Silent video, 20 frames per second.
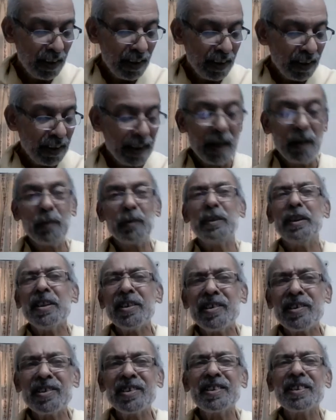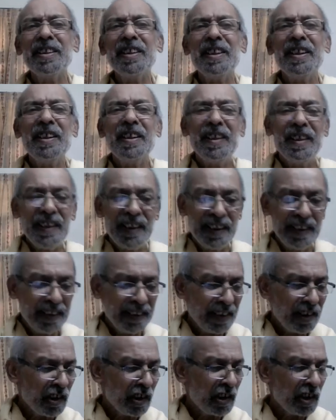Now this, in
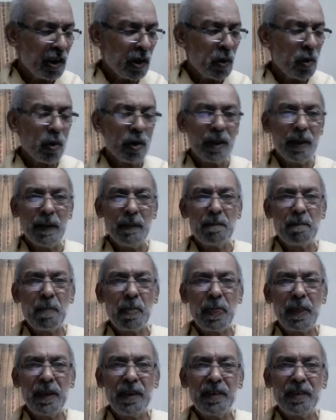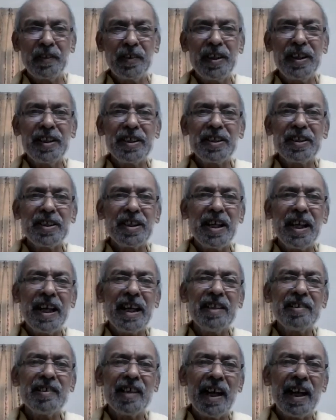this shloka, Sri Krishna
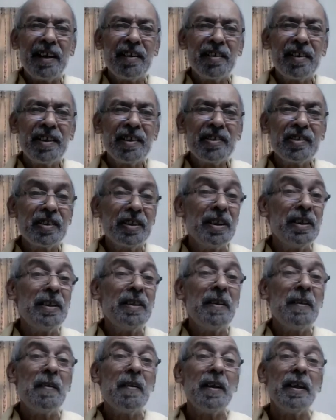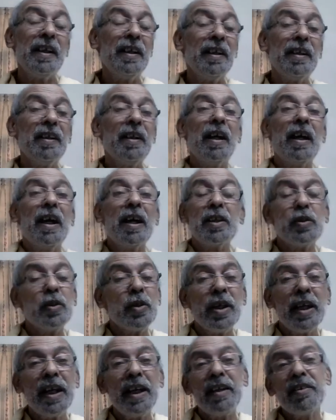has addressed the, uh, Arjuna
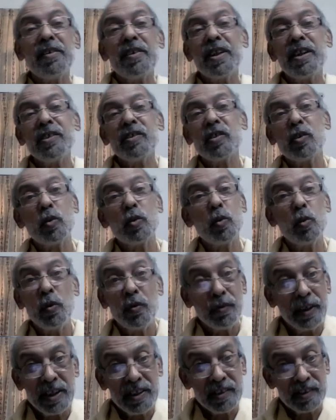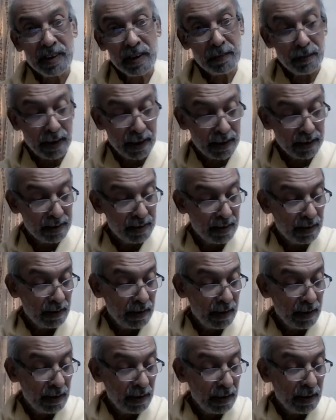had raised two queries in fact.
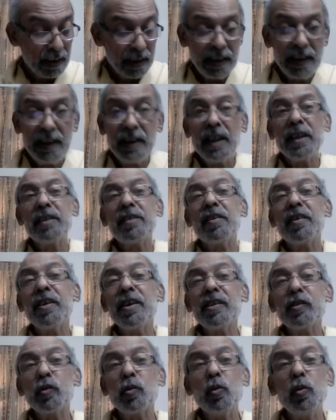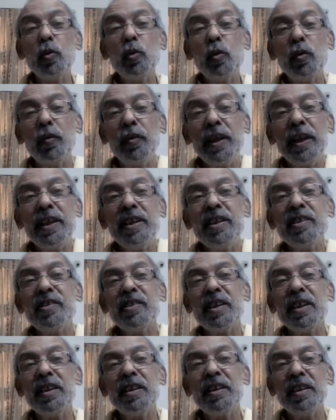He had raised two queries
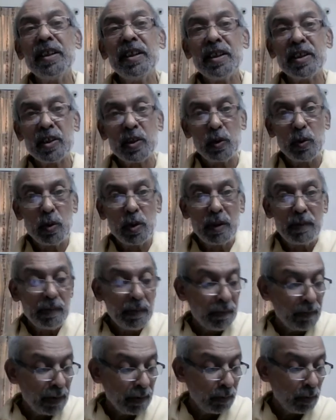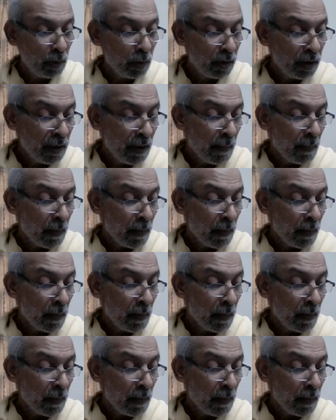in the shloka 54.